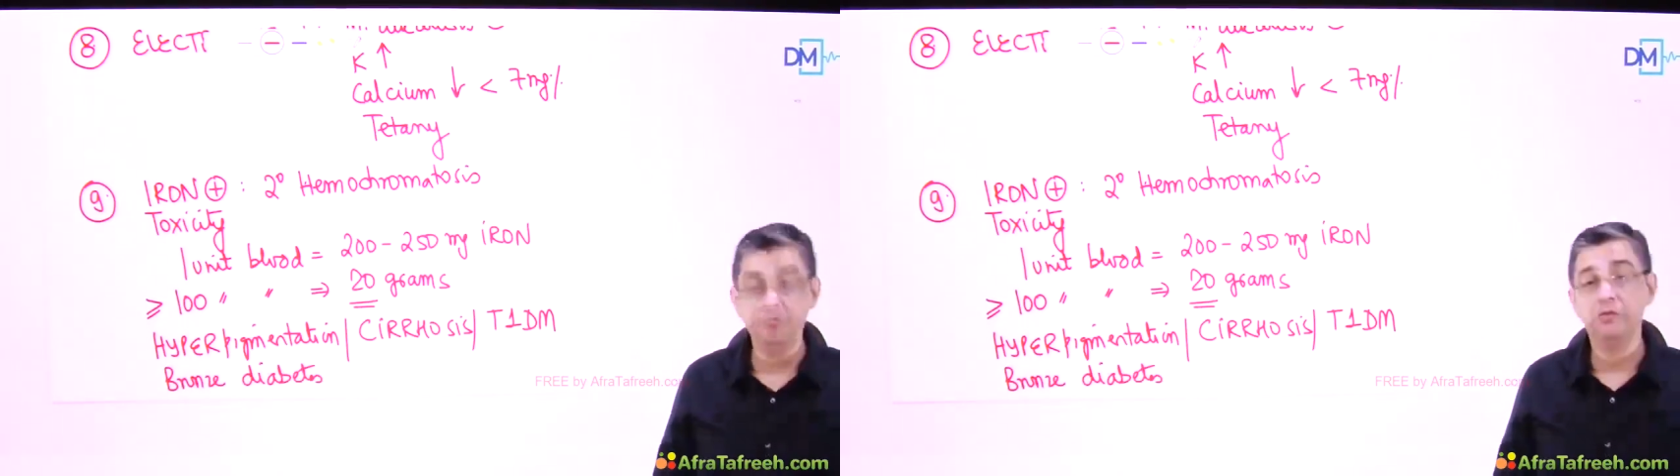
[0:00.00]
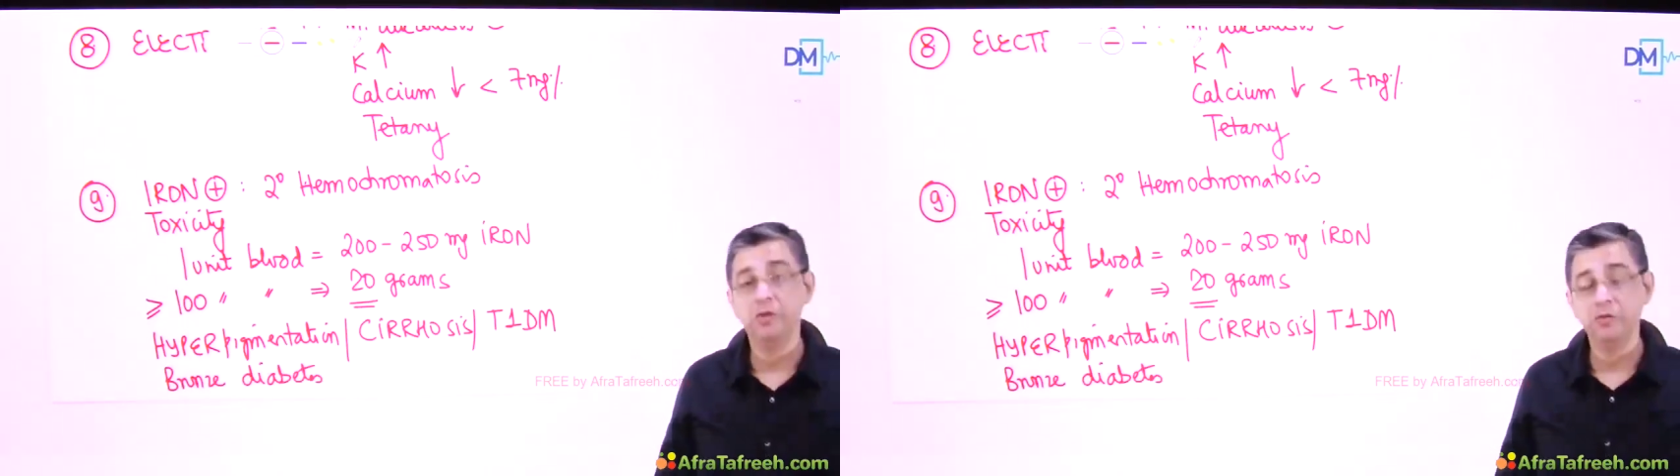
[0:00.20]

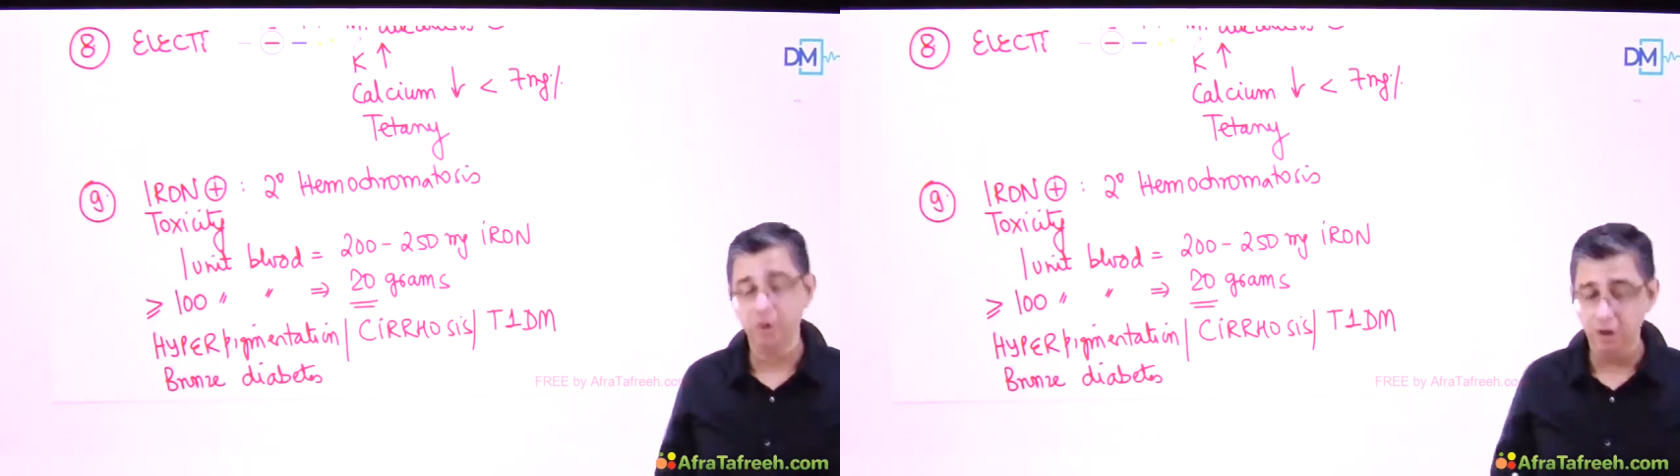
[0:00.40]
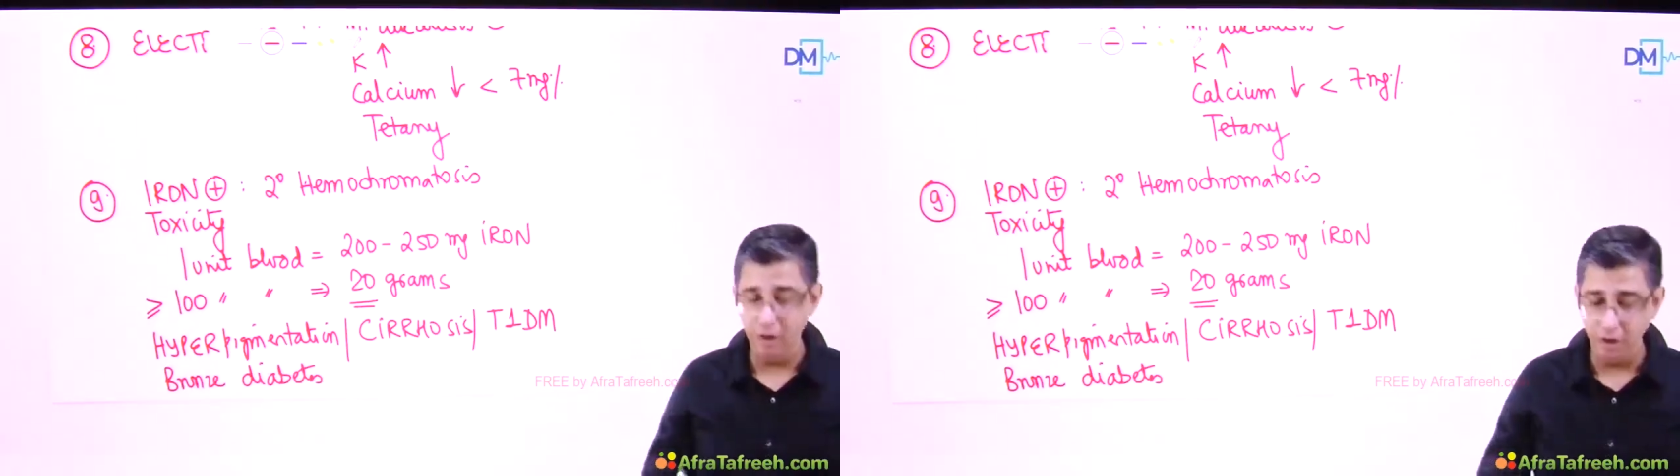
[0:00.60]
We
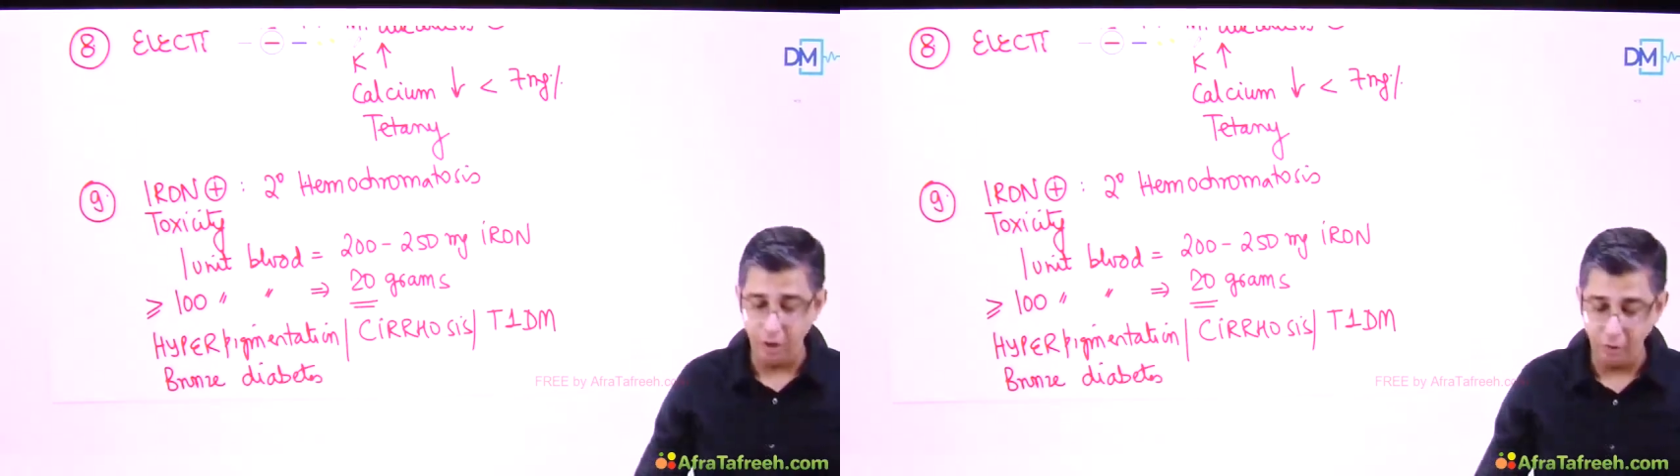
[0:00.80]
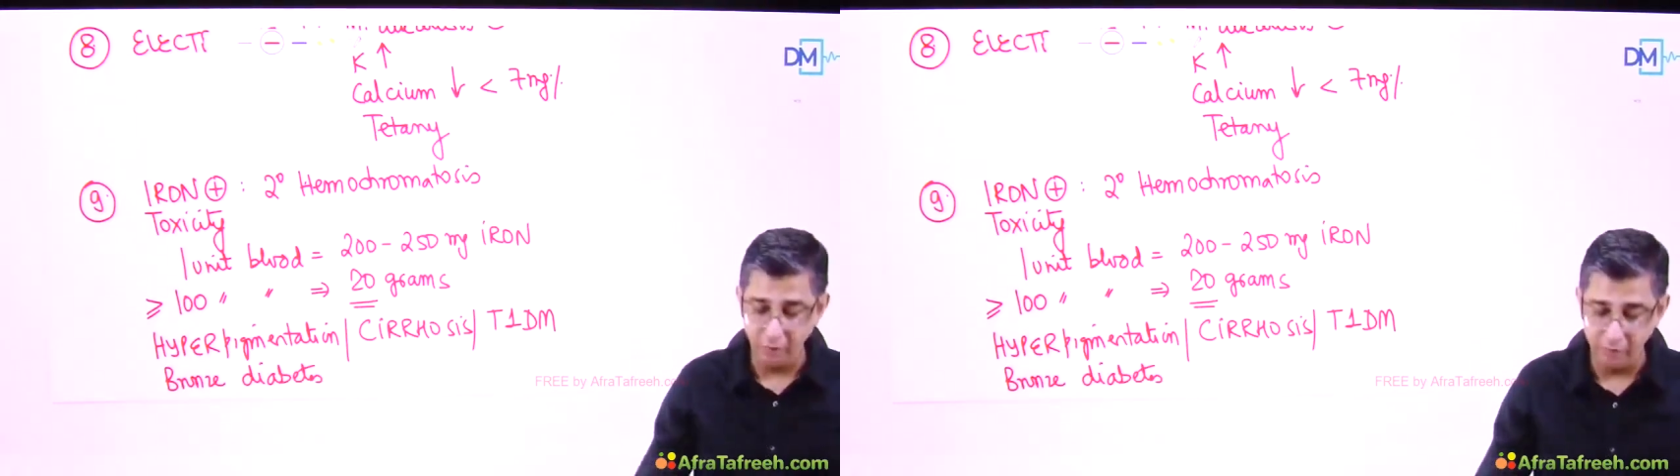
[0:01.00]
will,
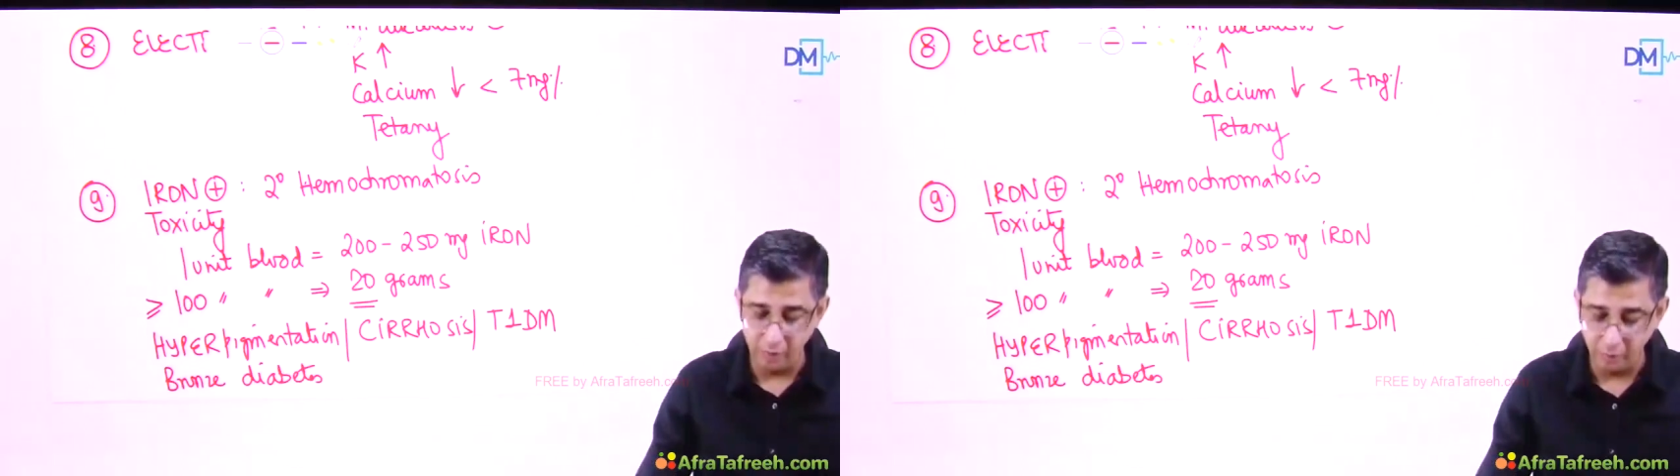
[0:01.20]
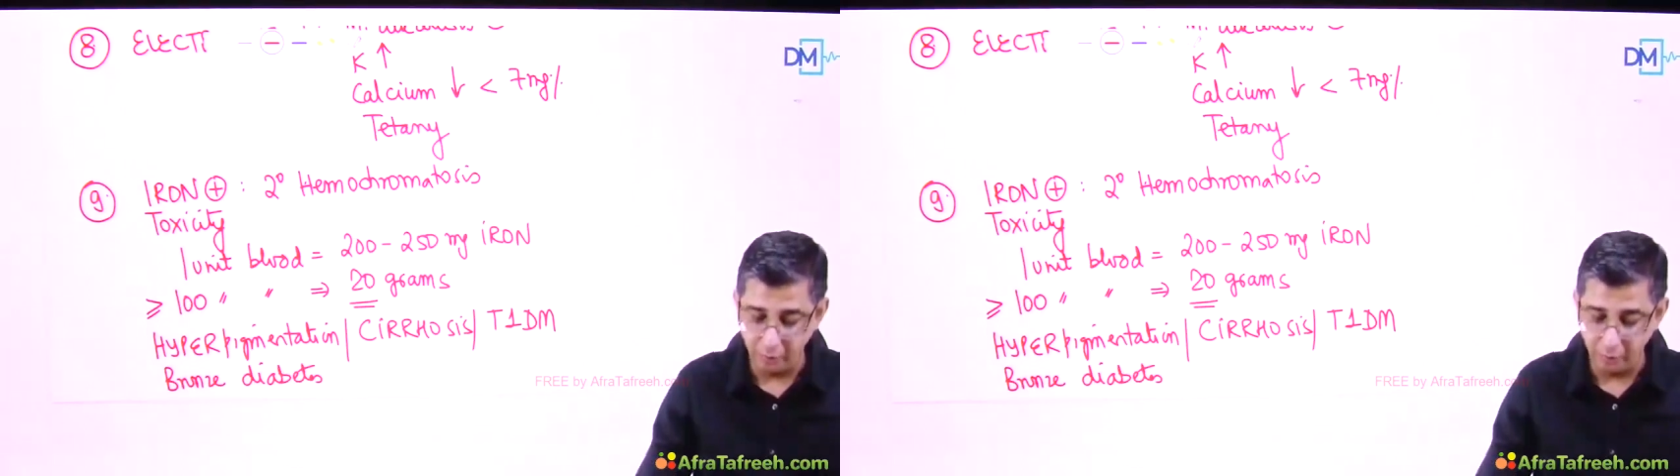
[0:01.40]
however,